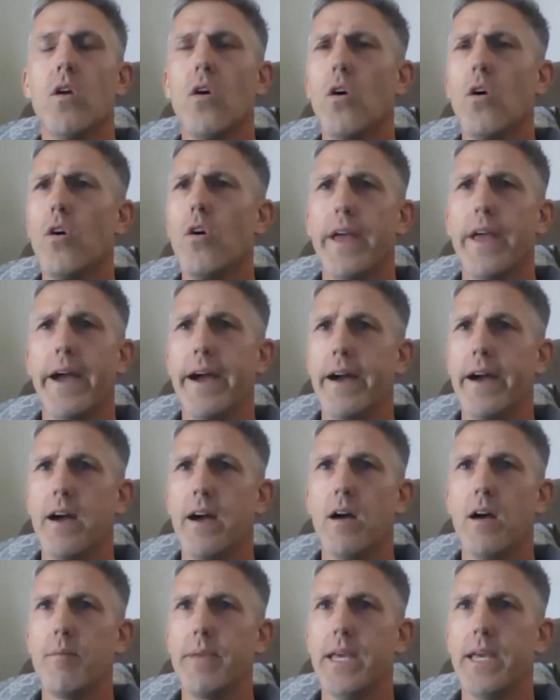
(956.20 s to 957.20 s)
Oh yeah,
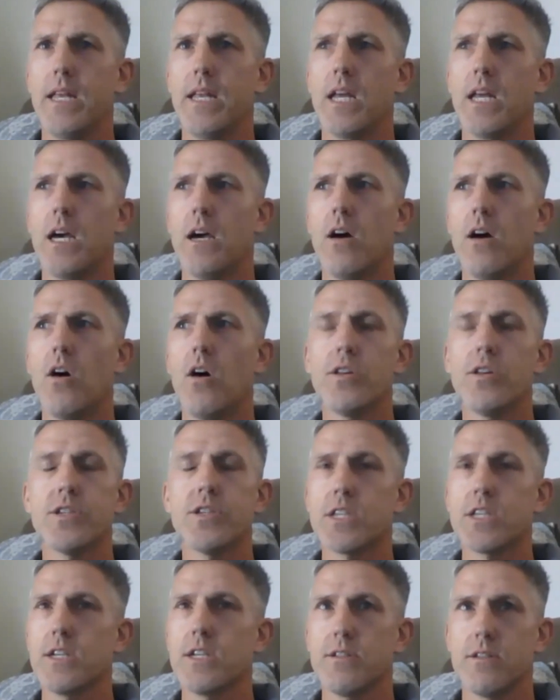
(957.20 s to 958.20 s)
I mean, all the
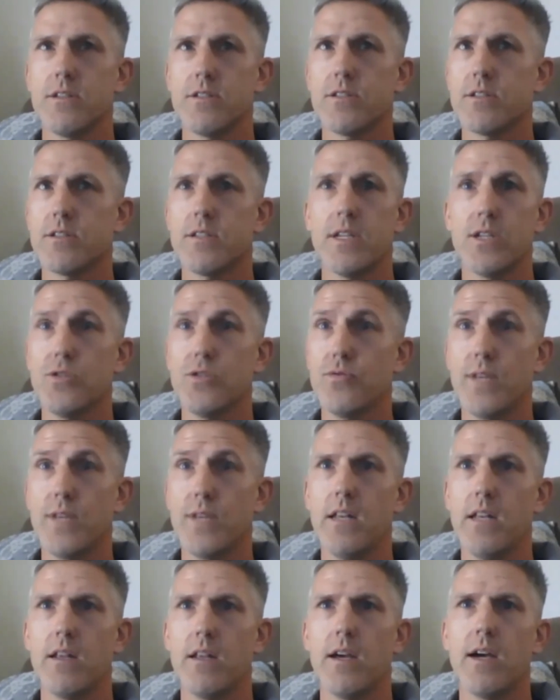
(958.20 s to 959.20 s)
skills that you
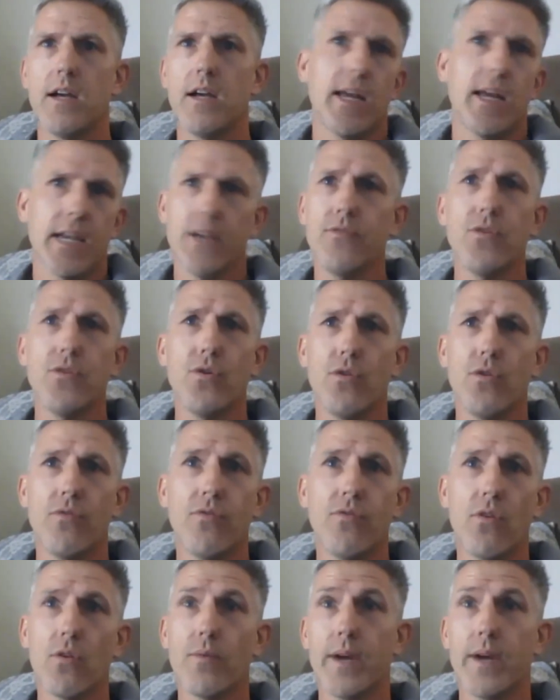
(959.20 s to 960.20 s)
need. Like if you do a
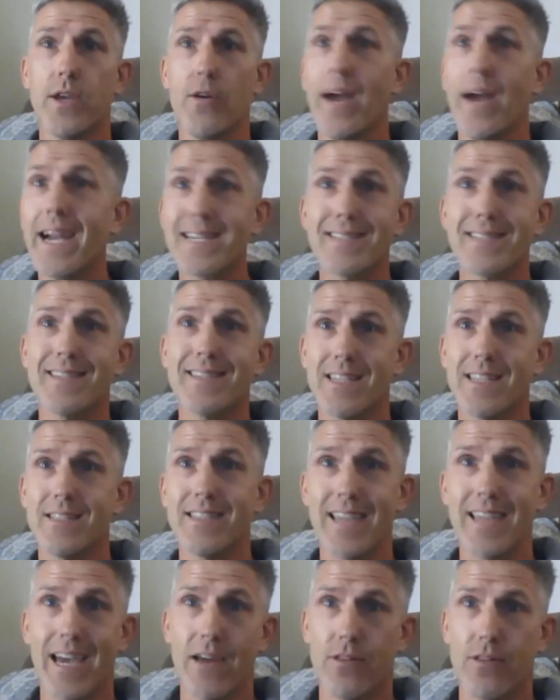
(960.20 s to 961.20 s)
four-way, you're exiting
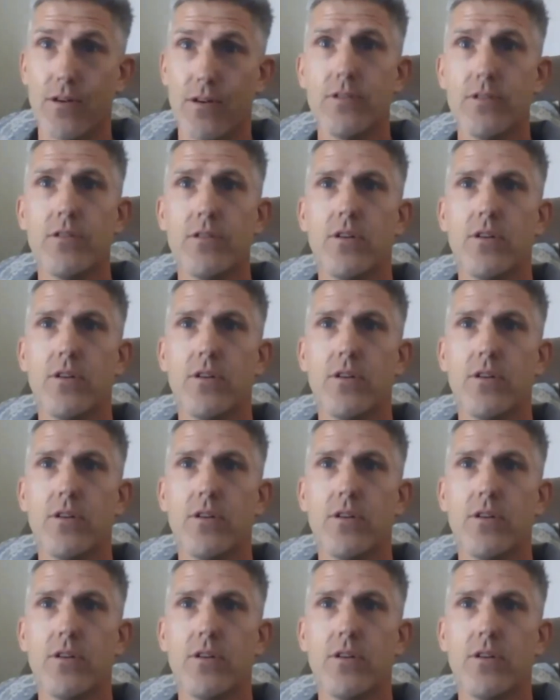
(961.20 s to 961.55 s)
together,